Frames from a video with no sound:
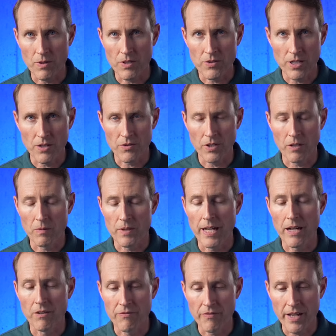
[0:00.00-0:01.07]
what it sounds like
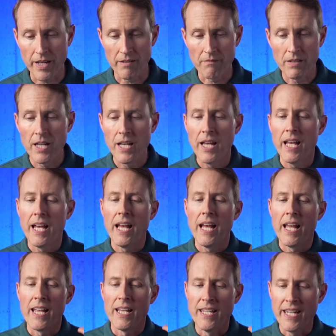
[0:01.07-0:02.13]
without a fan.
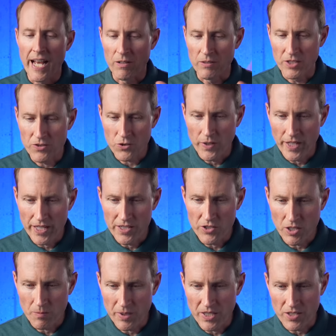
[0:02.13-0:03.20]
Now, let's go ahead and
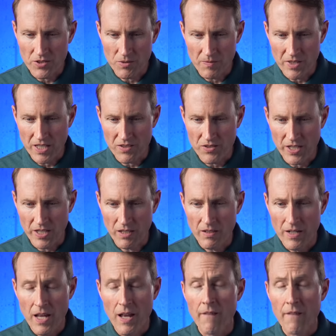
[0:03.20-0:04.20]
jump into some things here.